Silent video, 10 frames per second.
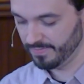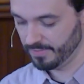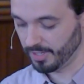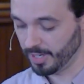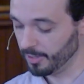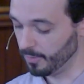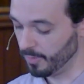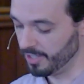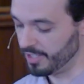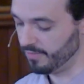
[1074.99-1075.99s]
So hear the
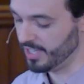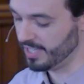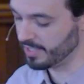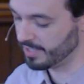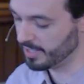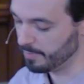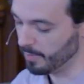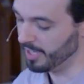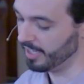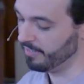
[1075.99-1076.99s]
words of Jesus this
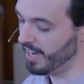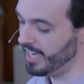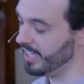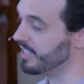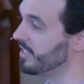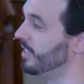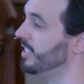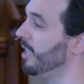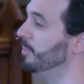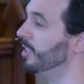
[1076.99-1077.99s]
morning inviting us to the
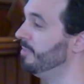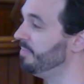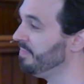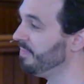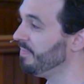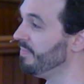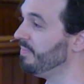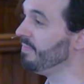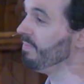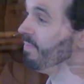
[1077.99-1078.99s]
table.
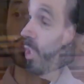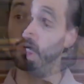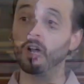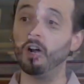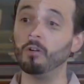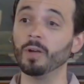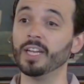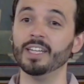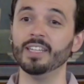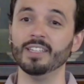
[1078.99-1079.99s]
You are
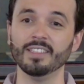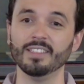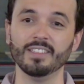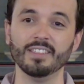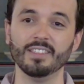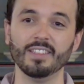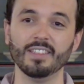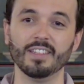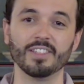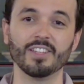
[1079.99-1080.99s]
already
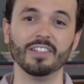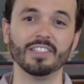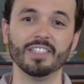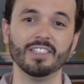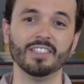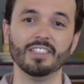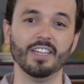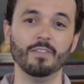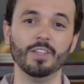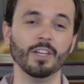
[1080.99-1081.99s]
the salt
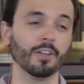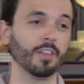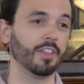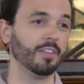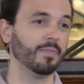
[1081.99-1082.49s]
of the earth.